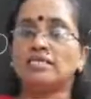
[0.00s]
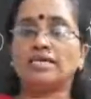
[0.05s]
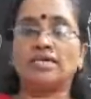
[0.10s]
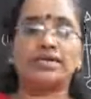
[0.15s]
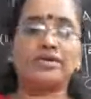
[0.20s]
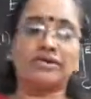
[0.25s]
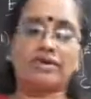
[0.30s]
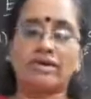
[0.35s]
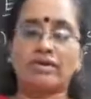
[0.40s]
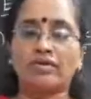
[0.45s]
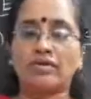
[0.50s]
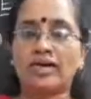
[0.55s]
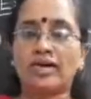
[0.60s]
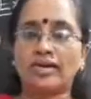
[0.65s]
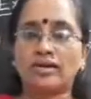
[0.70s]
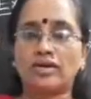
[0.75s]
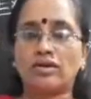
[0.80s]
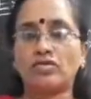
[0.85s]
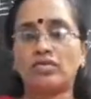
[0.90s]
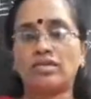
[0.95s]
that you can
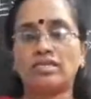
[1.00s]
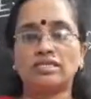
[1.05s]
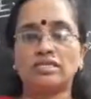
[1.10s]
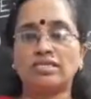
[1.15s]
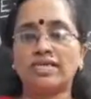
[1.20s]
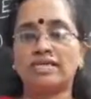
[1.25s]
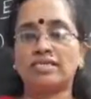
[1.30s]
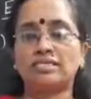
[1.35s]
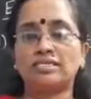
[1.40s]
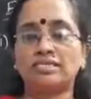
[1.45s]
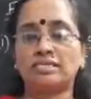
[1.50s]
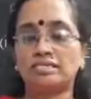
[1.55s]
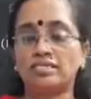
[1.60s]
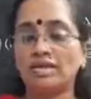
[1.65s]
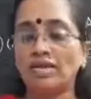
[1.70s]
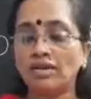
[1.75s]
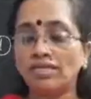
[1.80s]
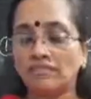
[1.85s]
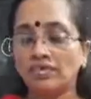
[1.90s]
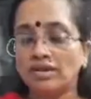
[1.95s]
write down in the text
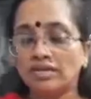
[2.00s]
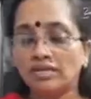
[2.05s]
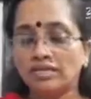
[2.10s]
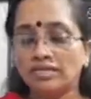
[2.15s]
itself.